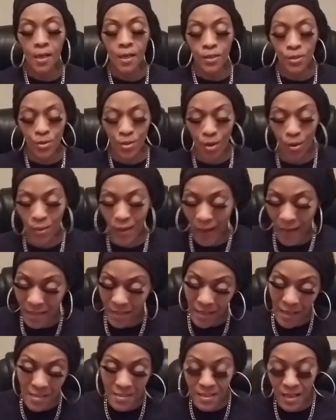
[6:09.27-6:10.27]
You know, like
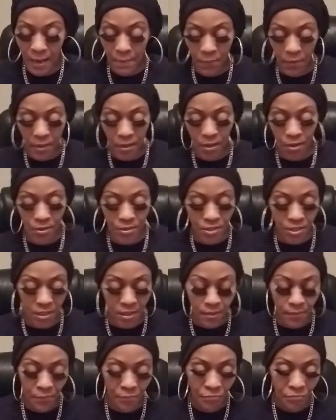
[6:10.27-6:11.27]
that type of
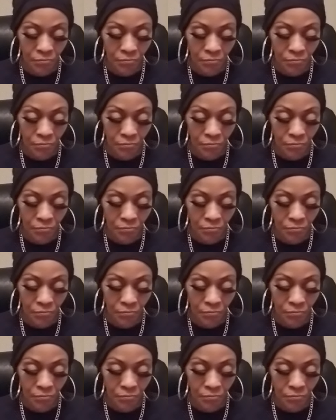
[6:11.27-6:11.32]
energy.